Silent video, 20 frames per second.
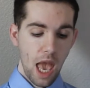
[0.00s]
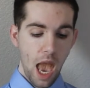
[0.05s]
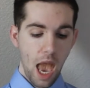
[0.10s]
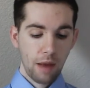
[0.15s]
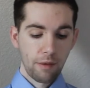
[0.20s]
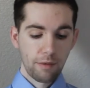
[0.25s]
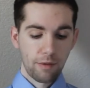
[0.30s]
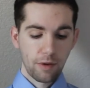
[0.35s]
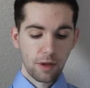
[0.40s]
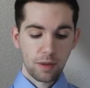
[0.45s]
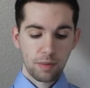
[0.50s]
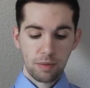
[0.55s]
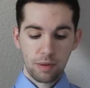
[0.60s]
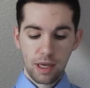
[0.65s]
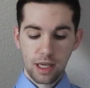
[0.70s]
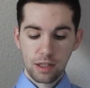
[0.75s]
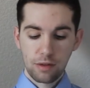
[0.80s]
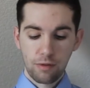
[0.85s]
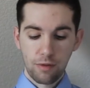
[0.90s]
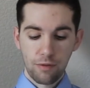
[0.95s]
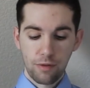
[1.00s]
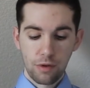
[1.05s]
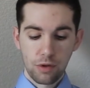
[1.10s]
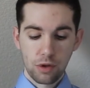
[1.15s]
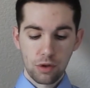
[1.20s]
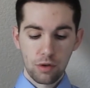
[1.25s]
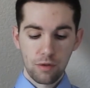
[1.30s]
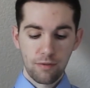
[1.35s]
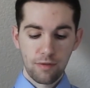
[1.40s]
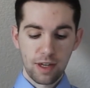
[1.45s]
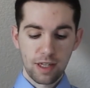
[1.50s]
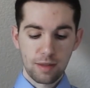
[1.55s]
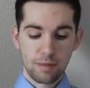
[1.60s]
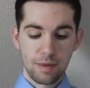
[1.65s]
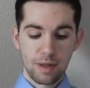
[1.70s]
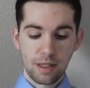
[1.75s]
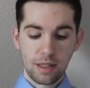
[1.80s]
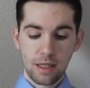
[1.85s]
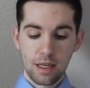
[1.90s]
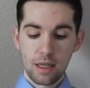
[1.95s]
and reverse plans for future investments